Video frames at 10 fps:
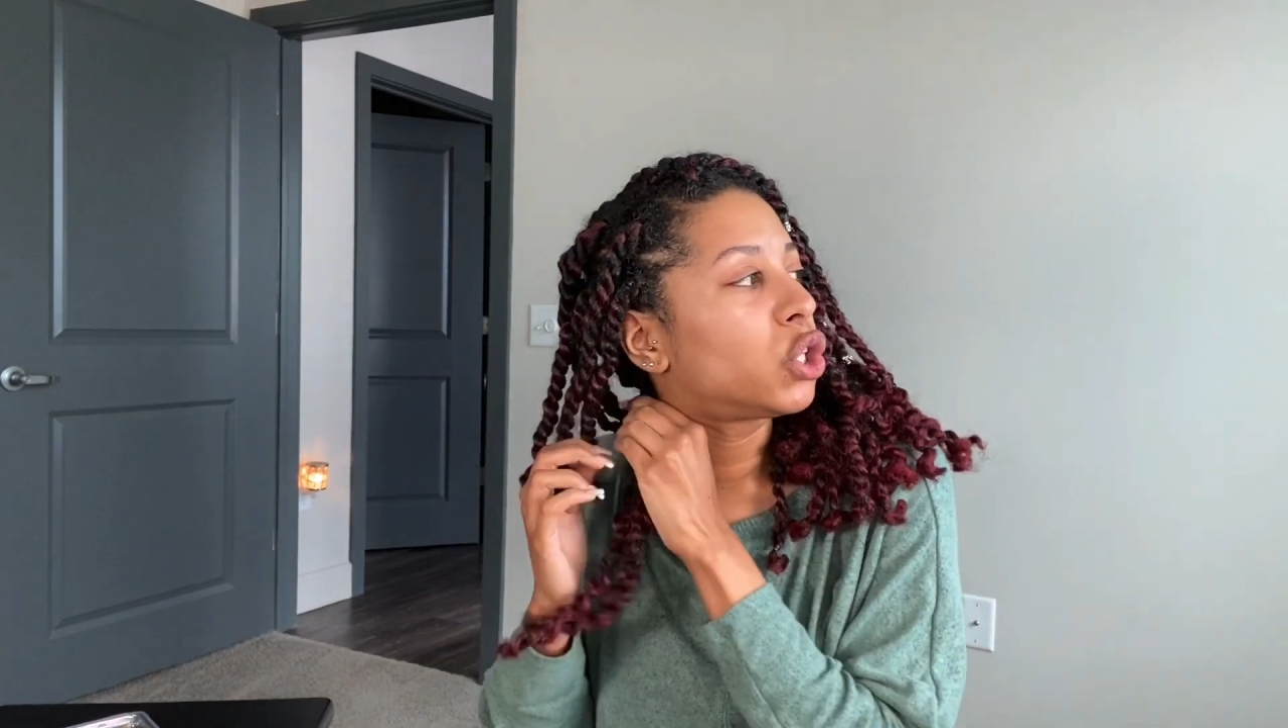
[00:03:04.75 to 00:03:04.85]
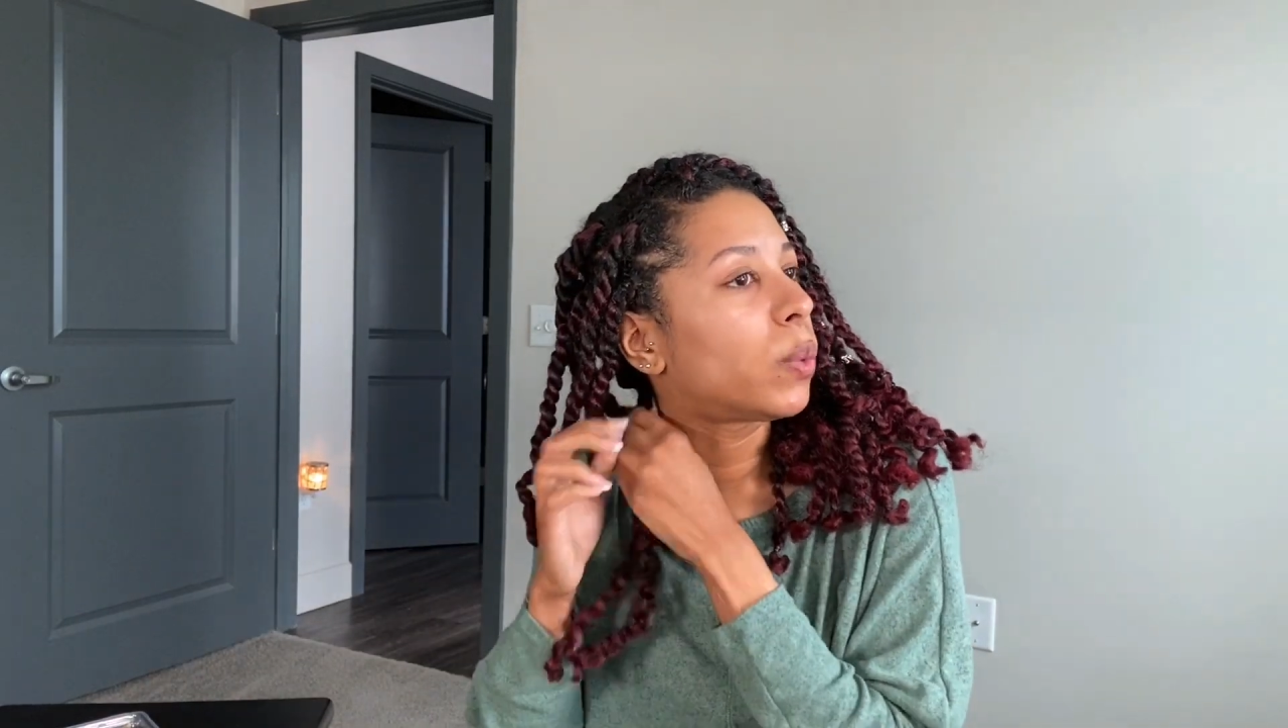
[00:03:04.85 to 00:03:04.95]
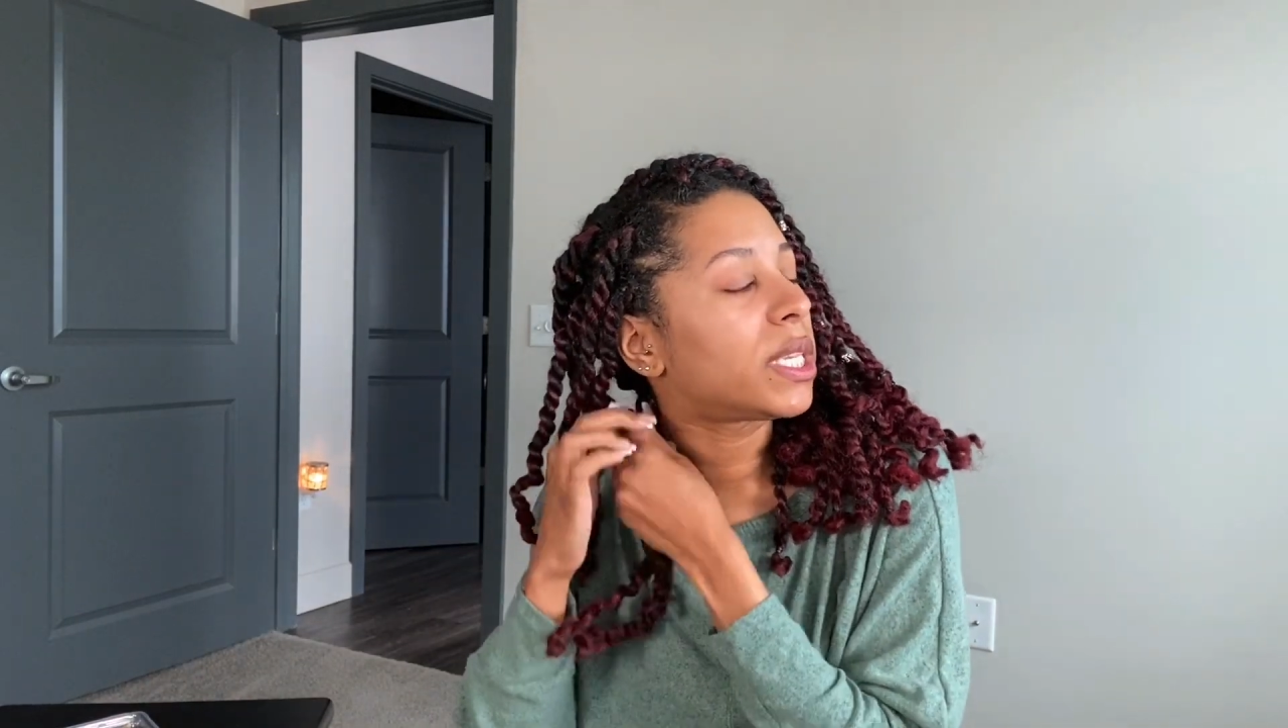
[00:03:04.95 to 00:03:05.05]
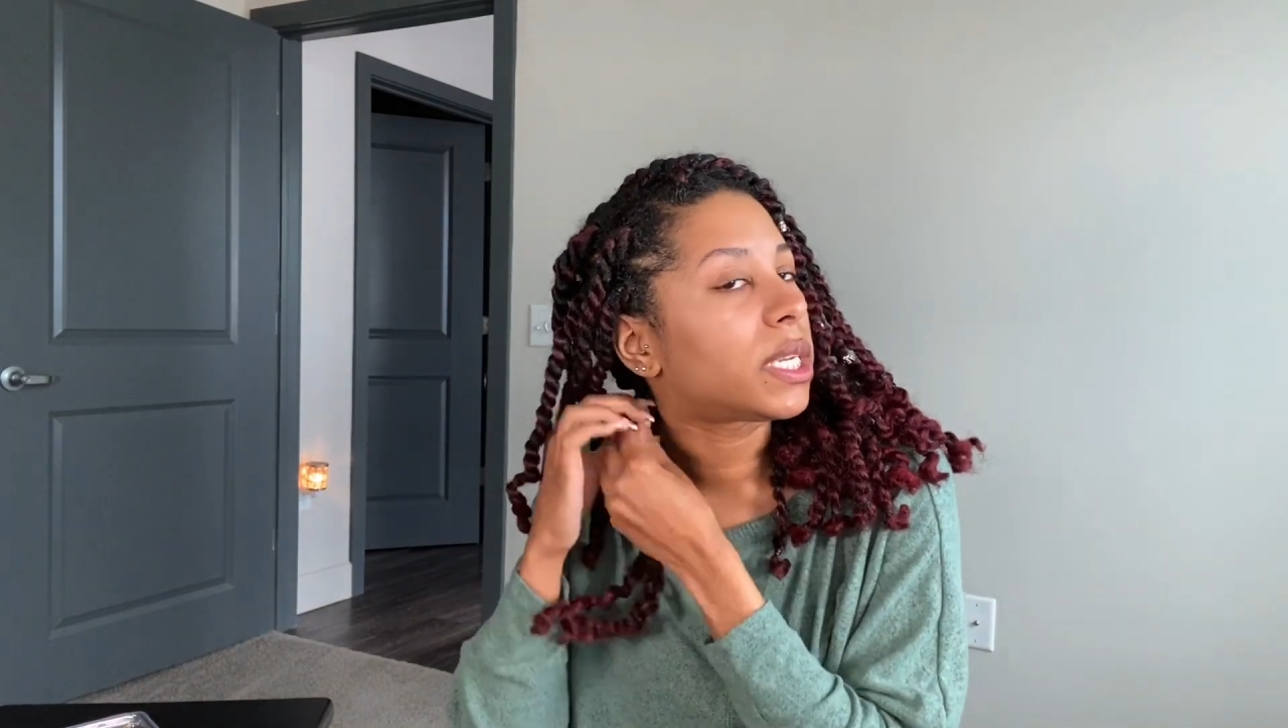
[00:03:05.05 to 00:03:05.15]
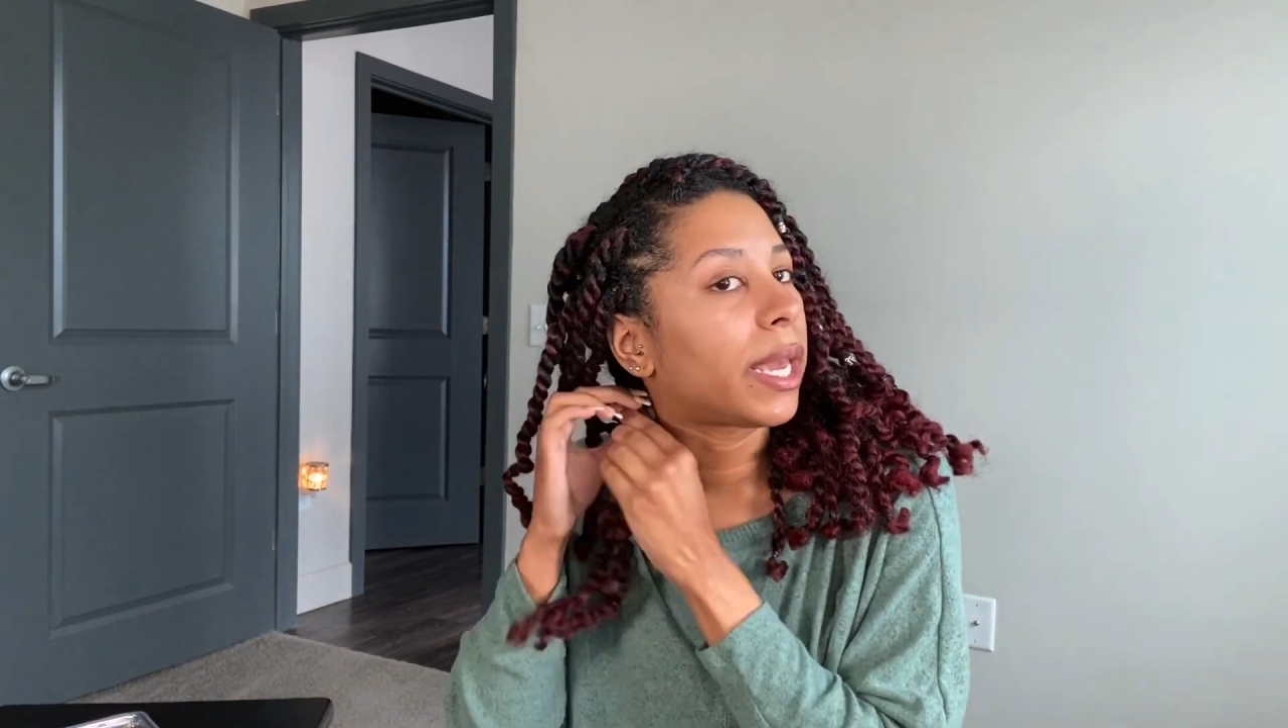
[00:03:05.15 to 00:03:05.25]

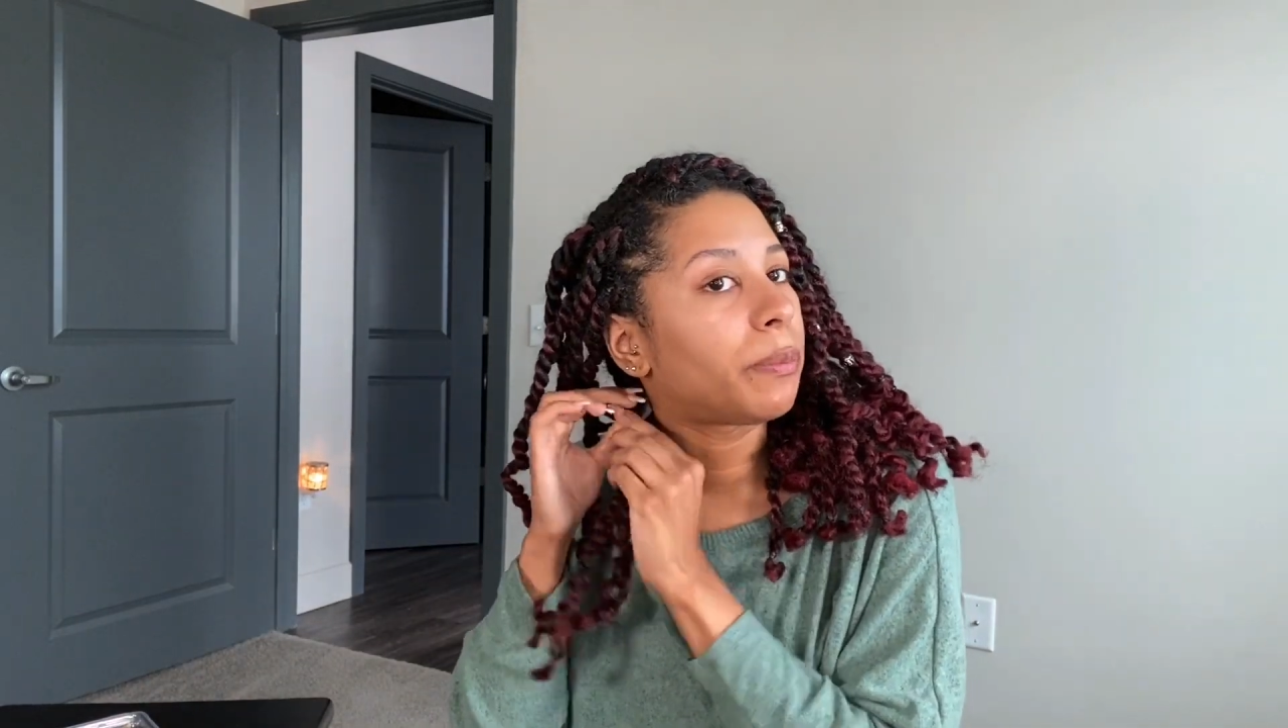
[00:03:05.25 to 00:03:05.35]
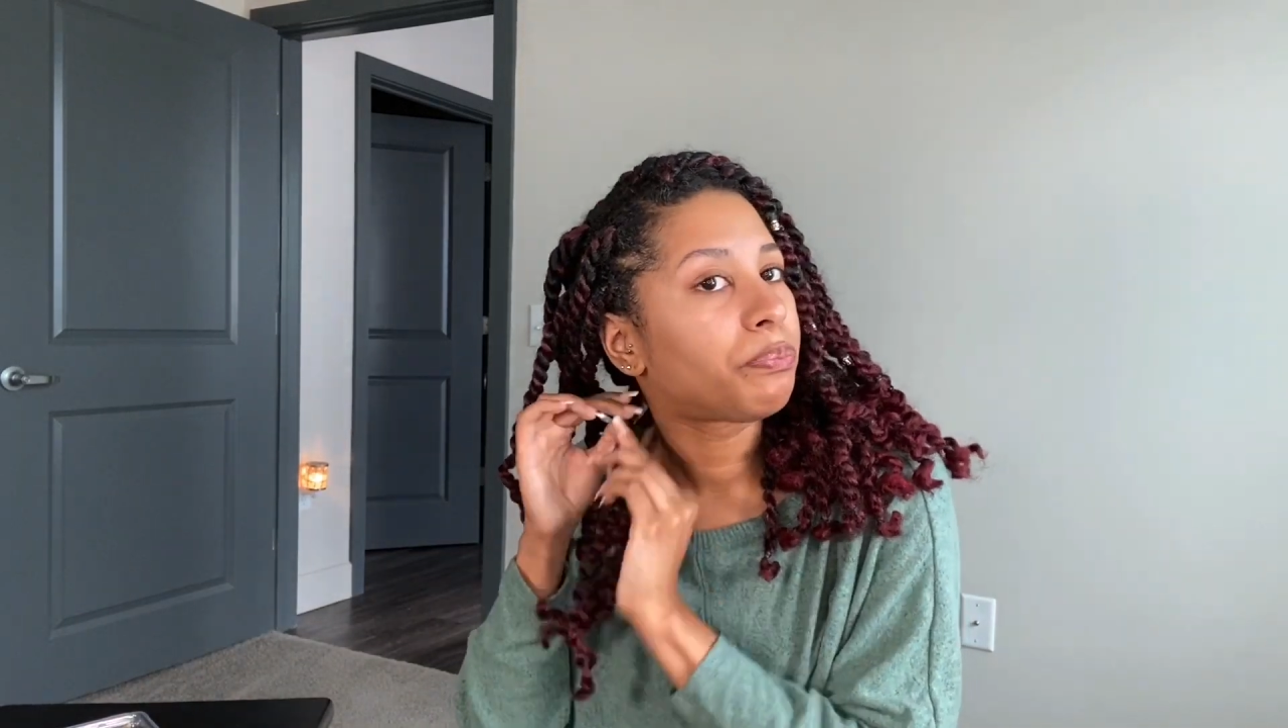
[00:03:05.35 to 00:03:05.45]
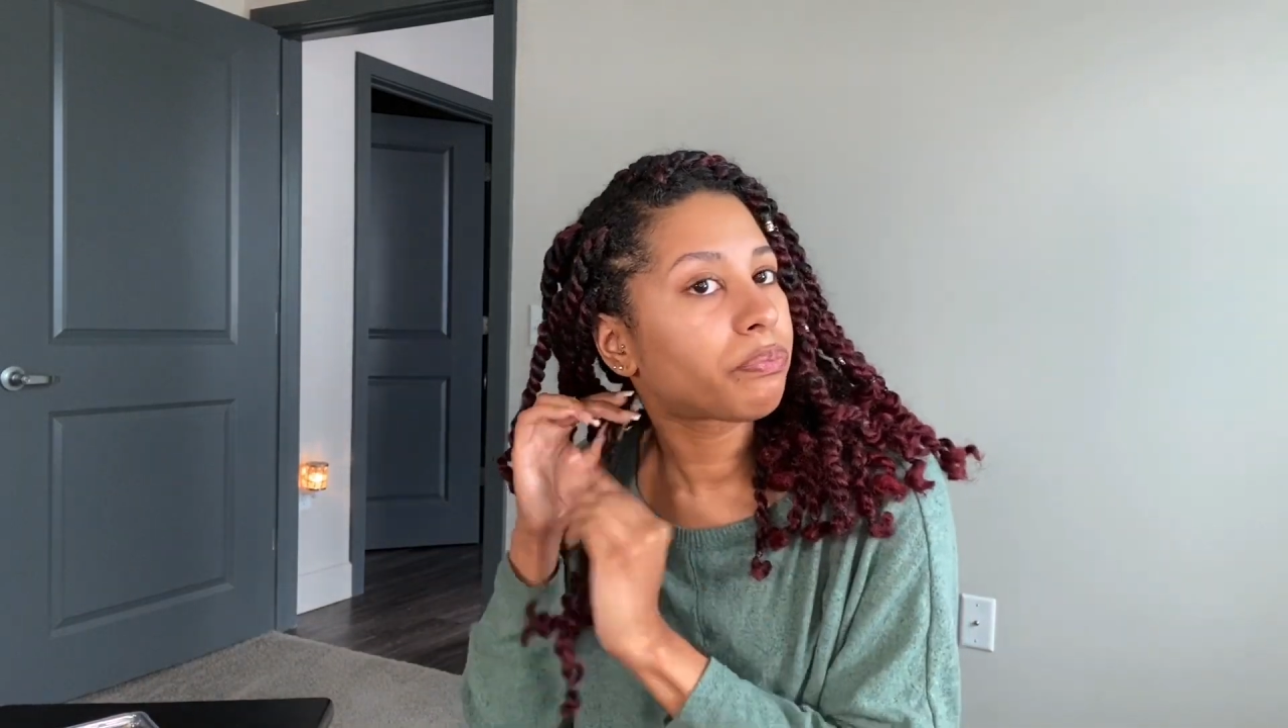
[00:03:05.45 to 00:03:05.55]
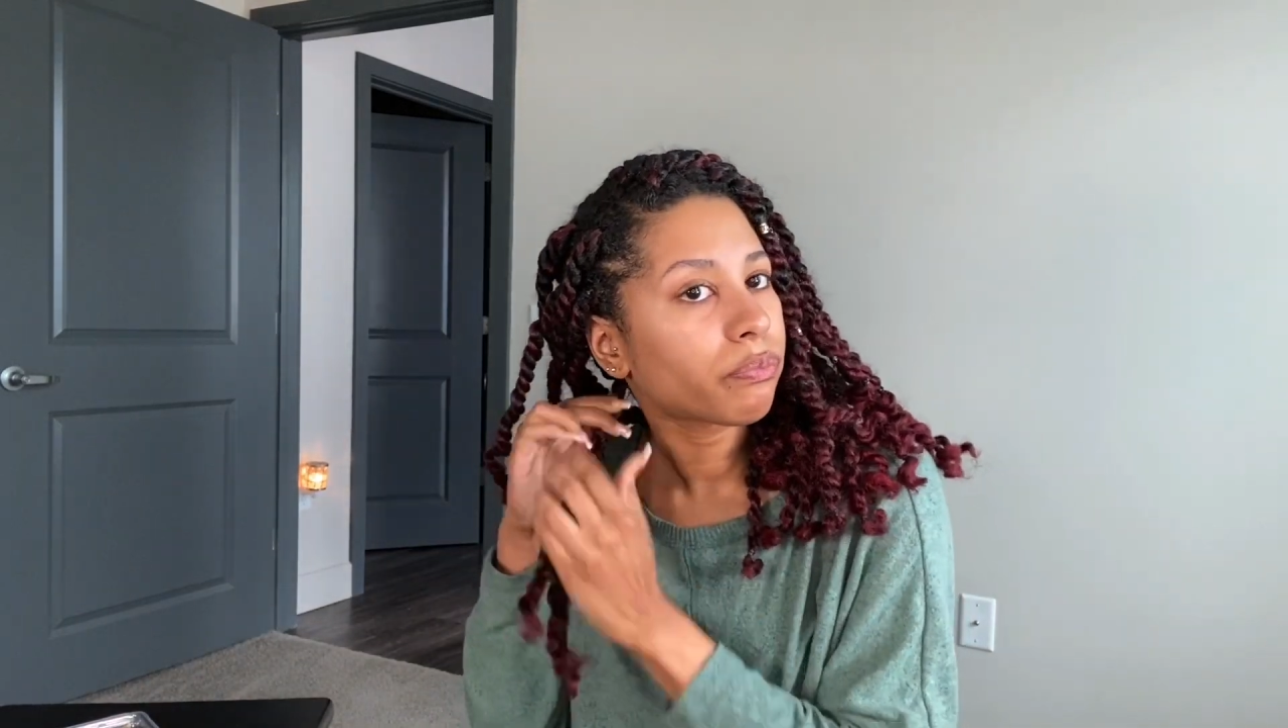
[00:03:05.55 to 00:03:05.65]
twist it